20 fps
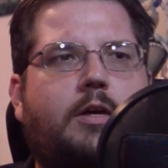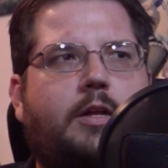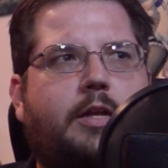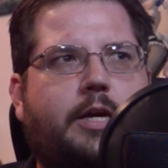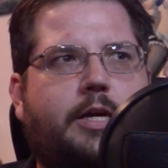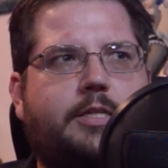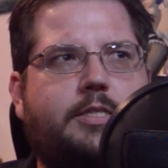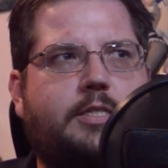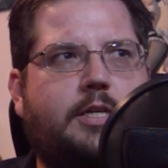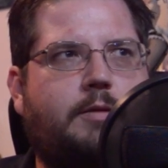
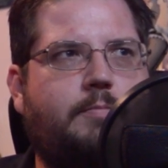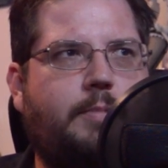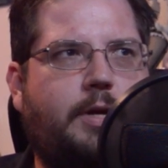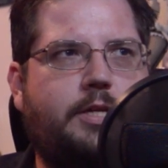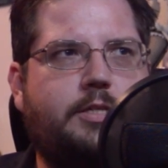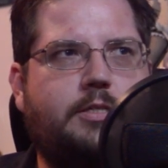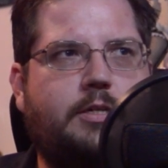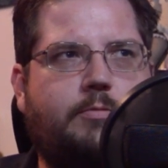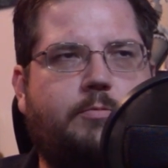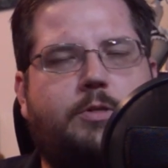Like I said,
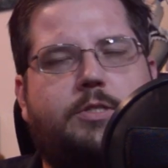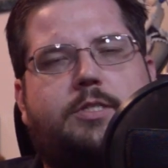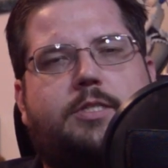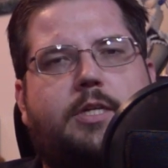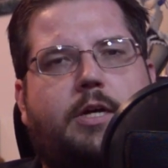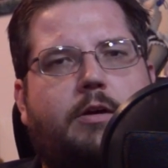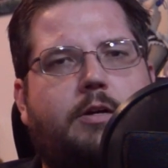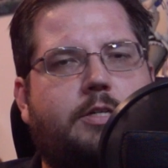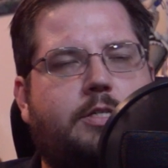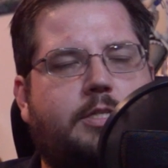based on what
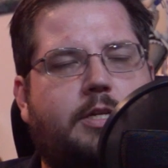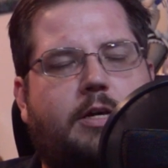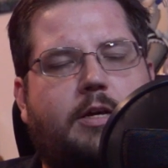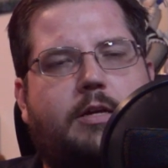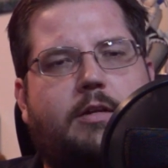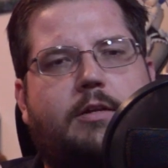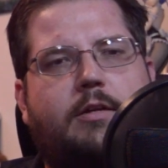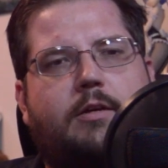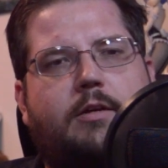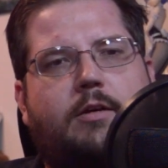Sarah
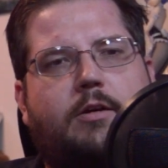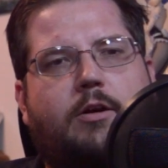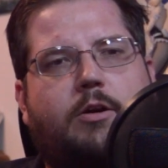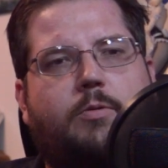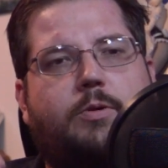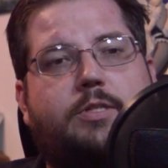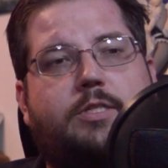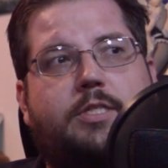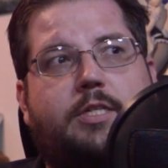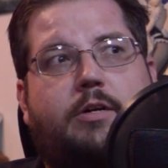said
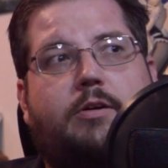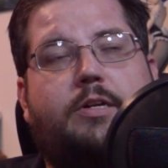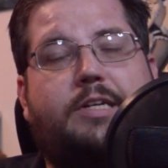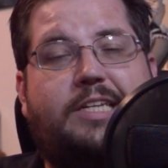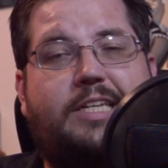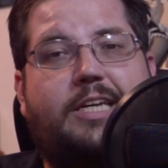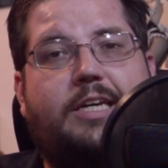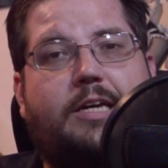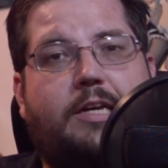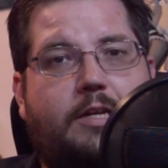or what Sarah
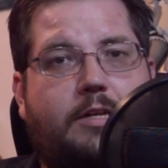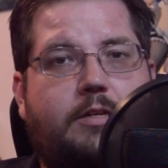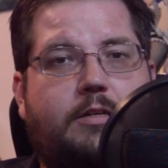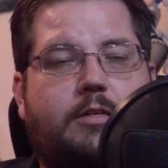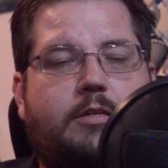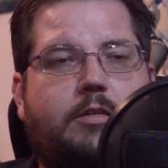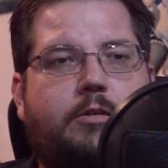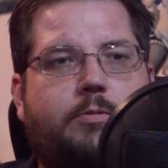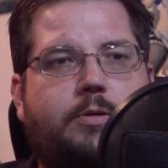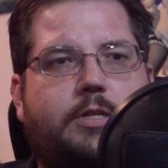did,
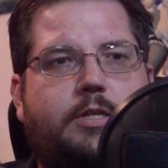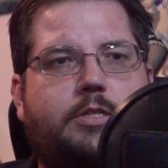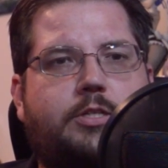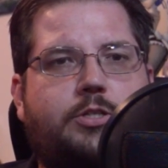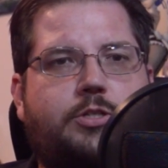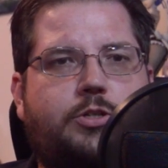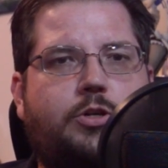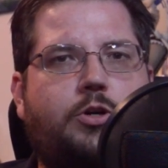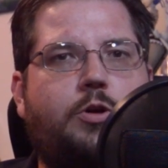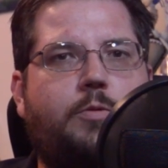you would
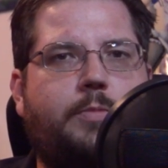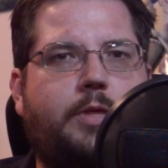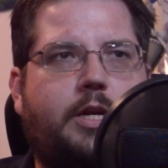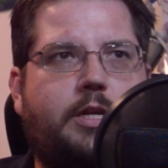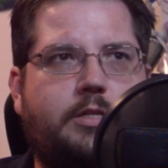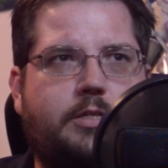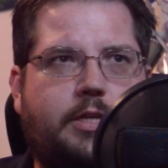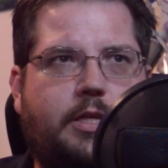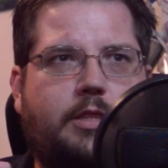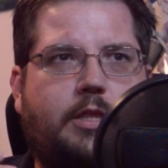assume that
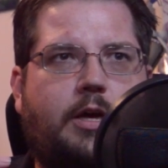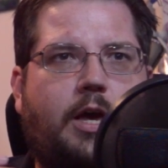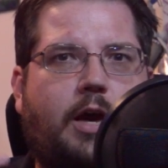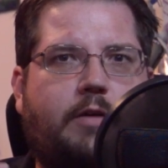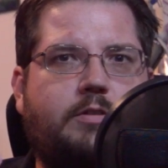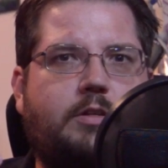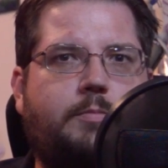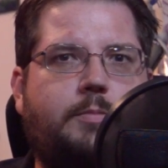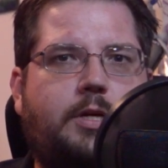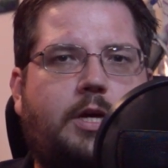it's that they
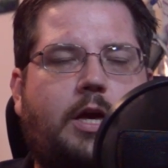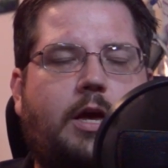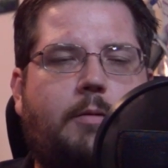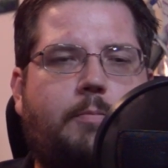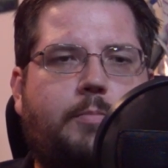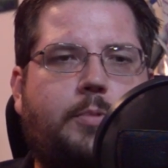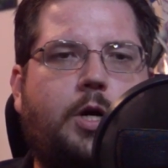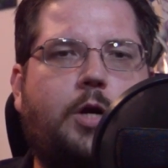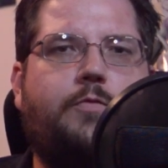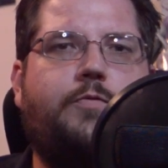have to be a
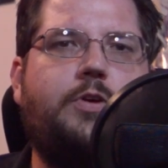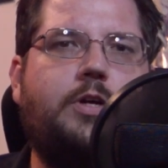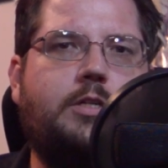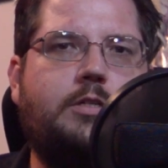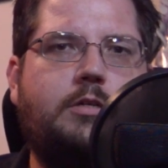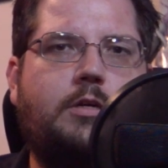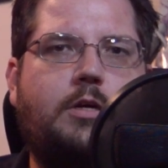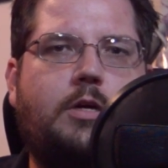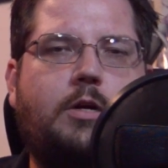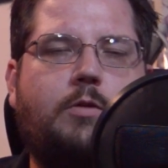
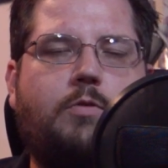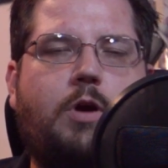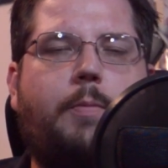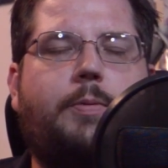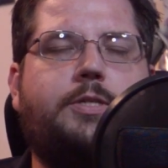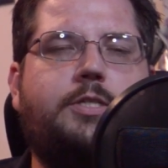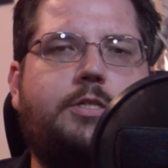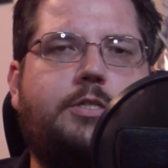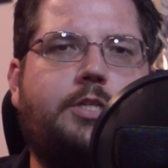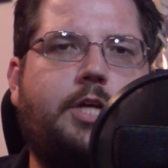perfect
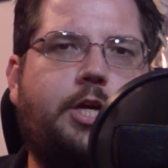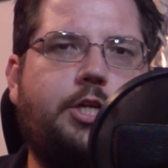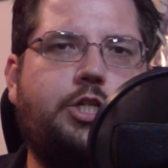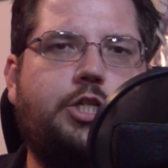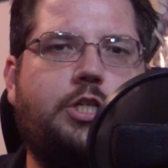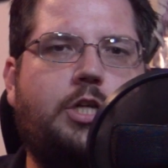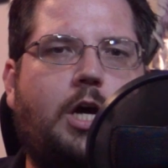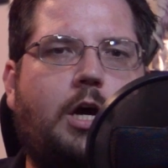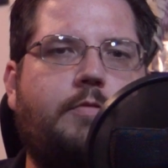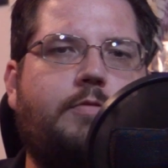
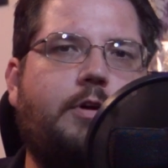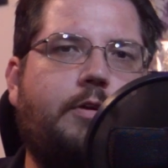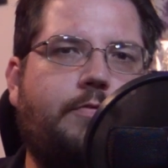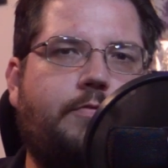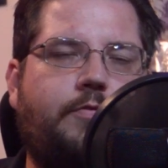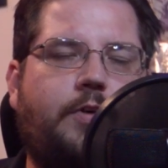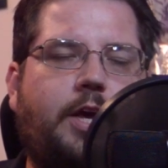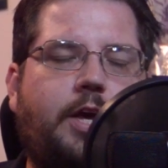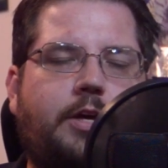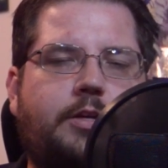representation of their
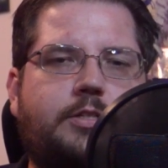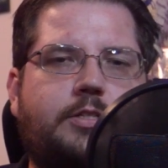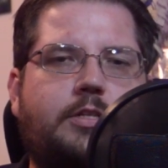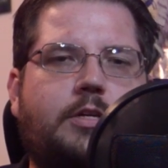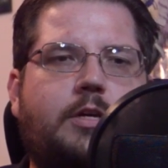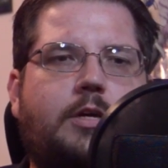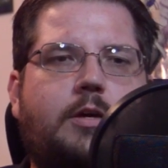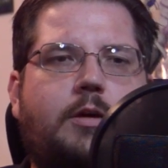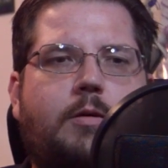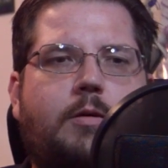face.
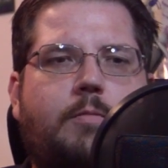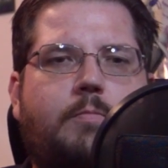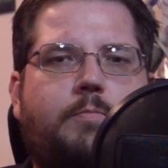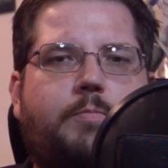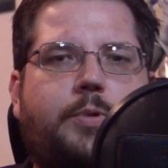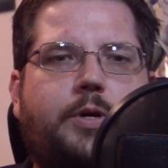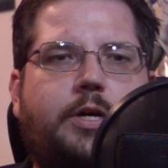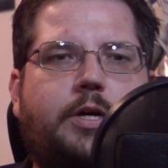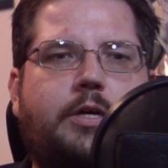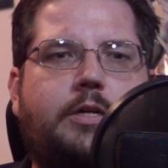
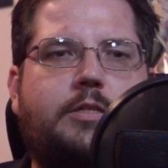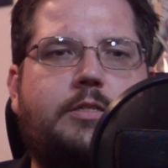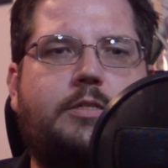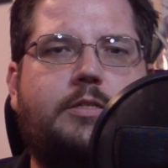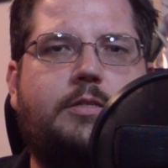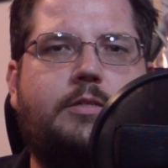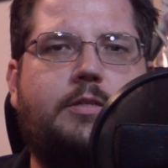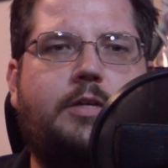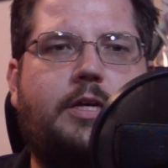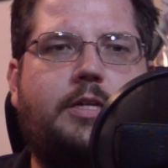
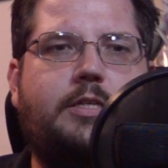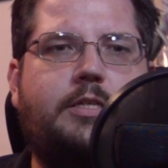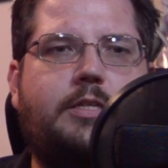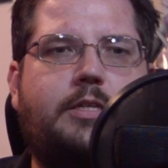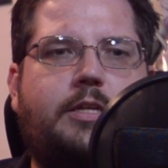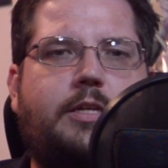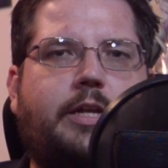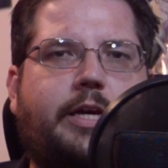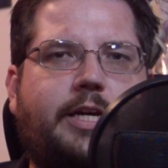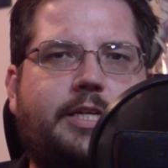But it,
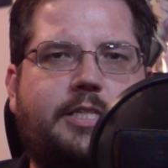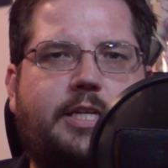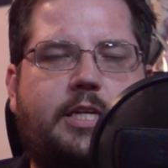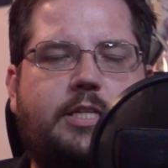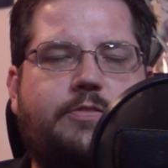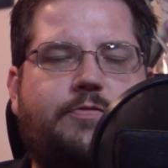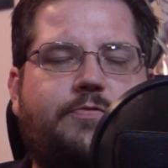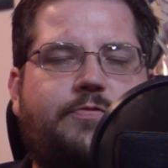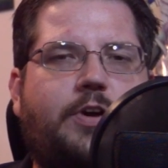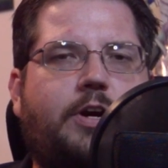it like I said,
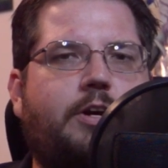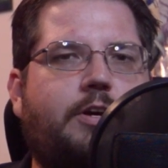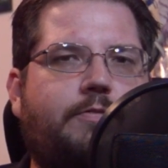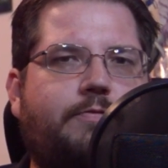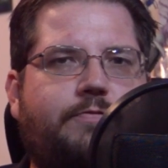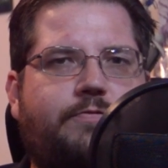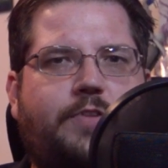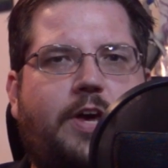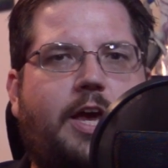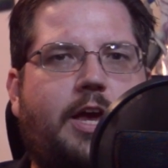it's very
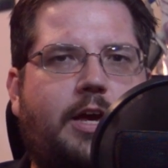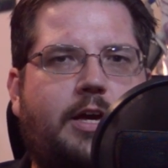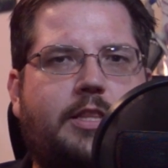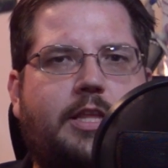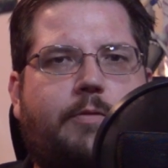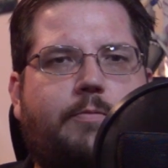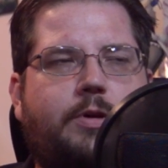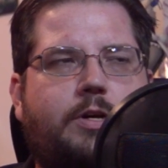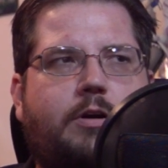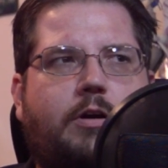vague in
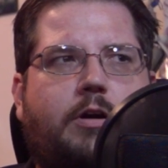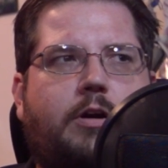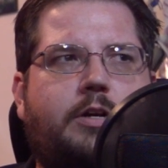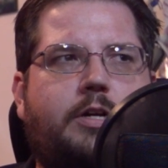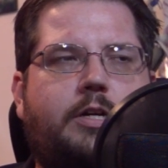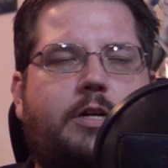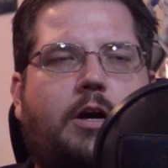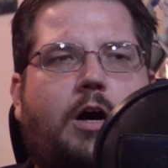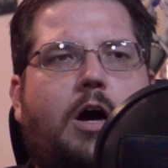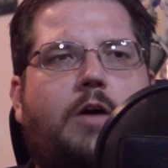that regard.
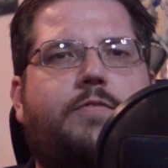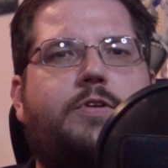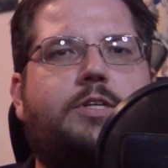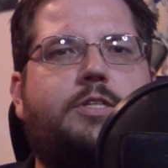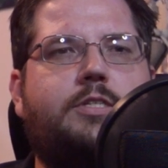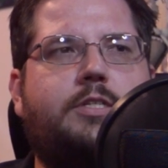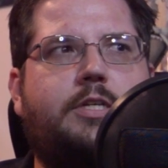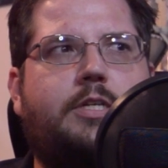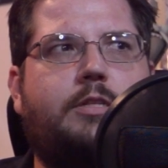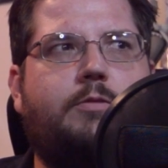And
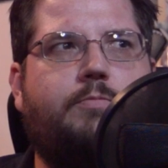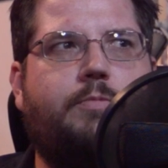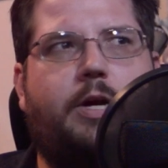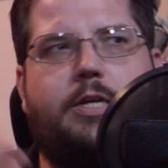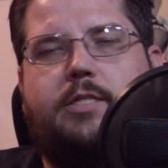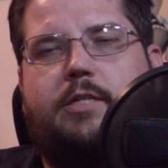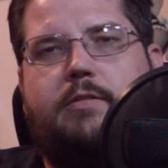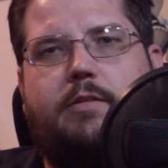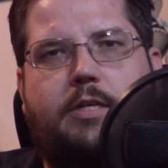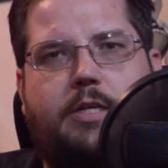obviously, the
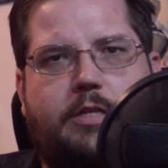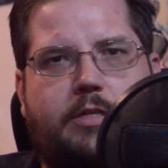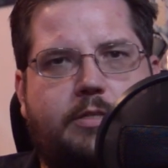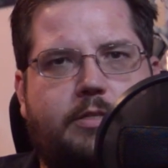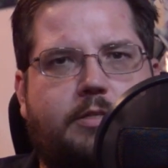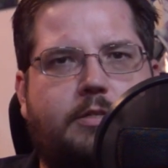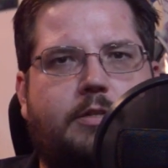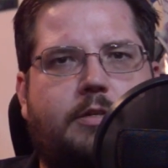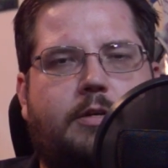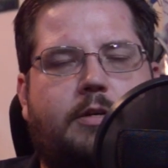rest of
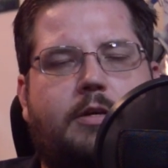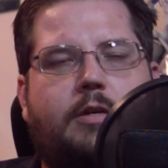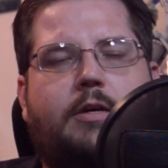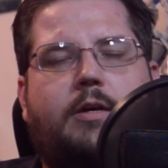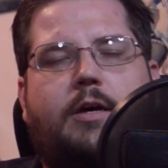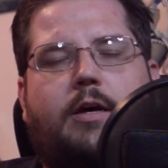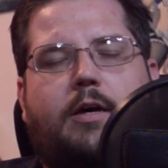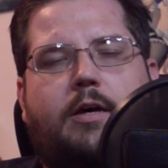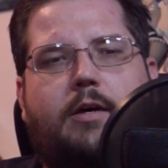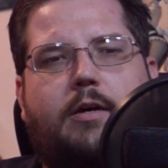these
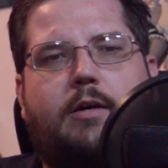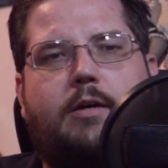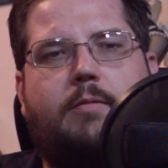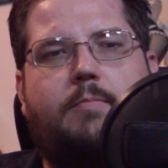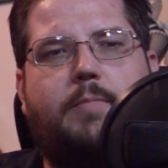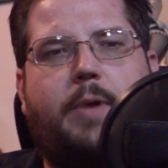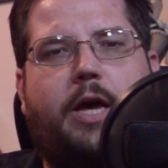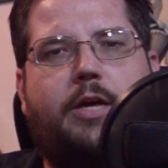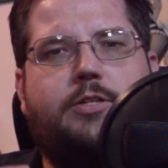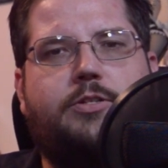uh,
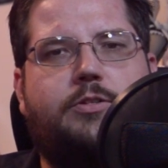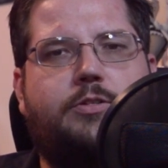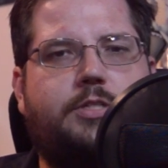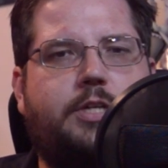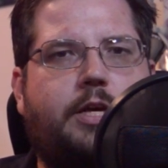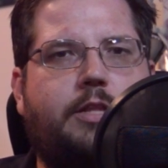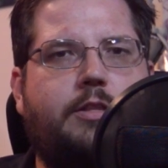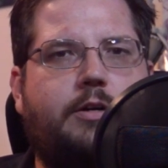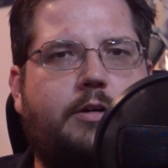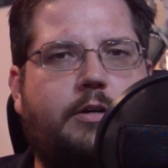
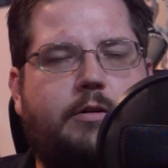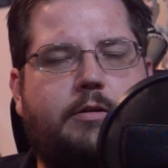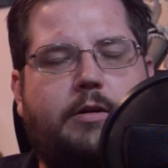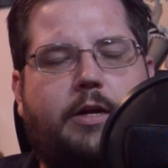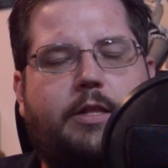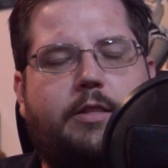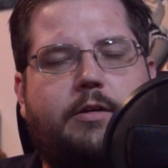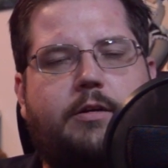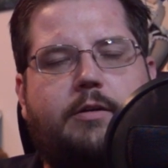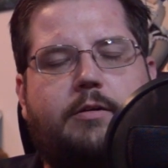masters and their
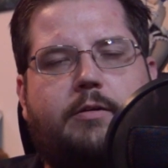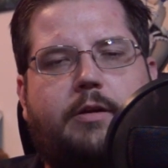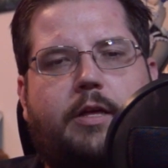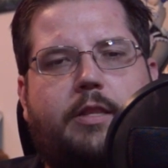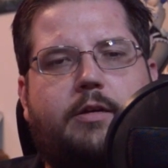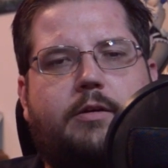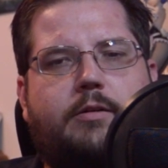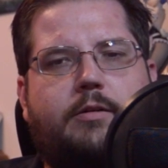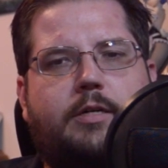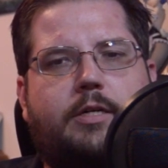and their
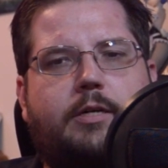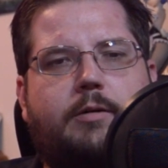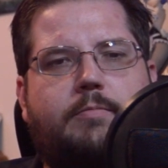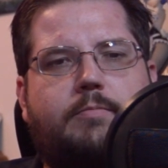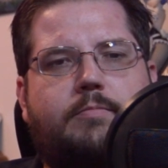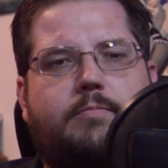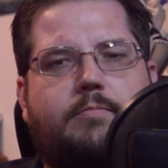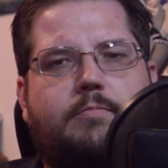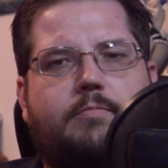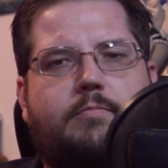and their
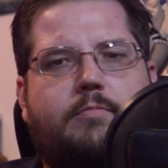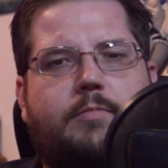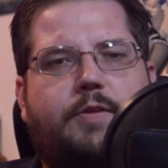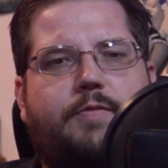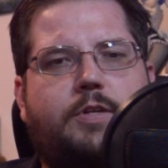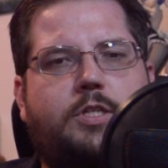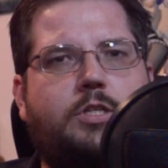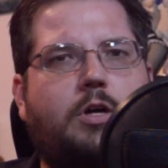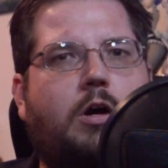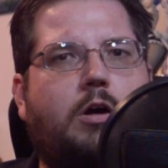um.
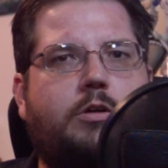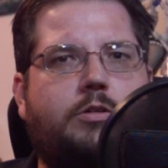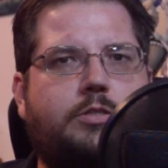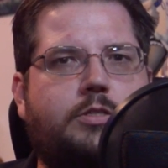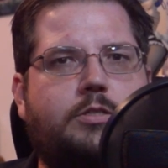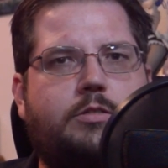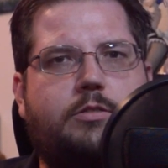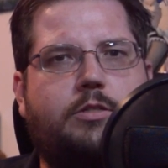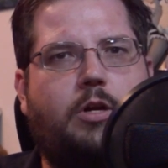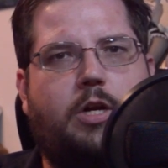living
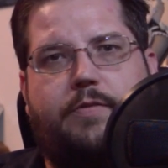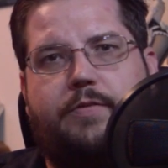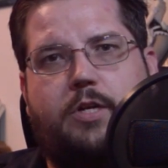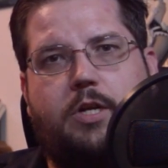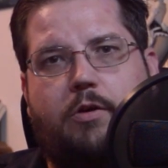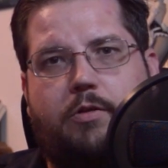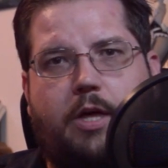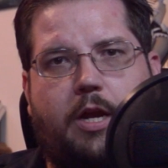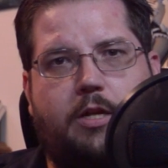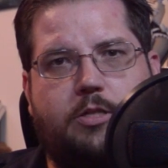dolls don't even
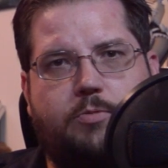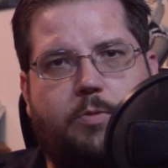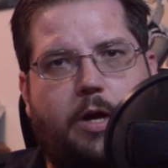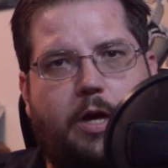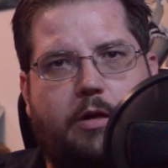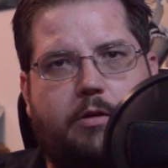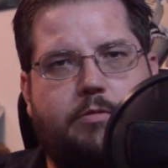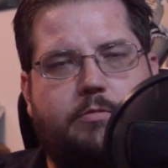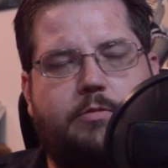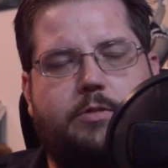know that as well.